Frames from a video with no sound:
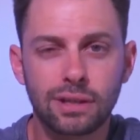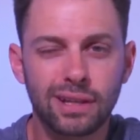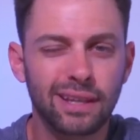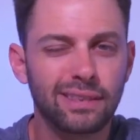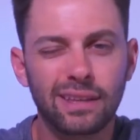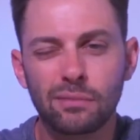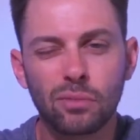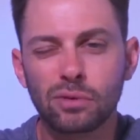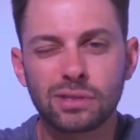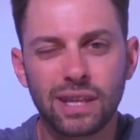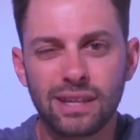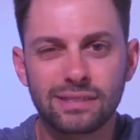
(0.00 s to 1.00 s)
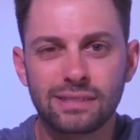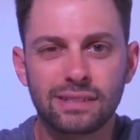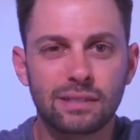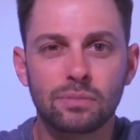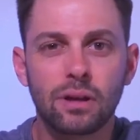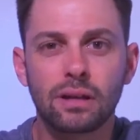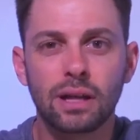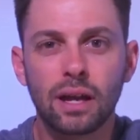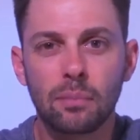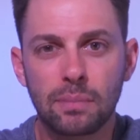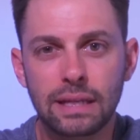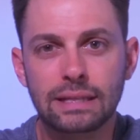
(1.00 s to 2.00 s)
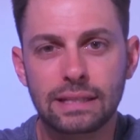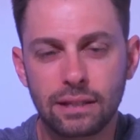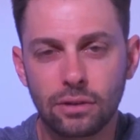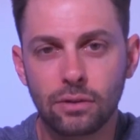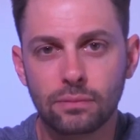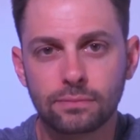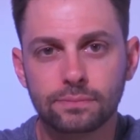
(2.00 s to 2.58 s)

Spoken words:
And I think in most cases, that's probably not a big deal.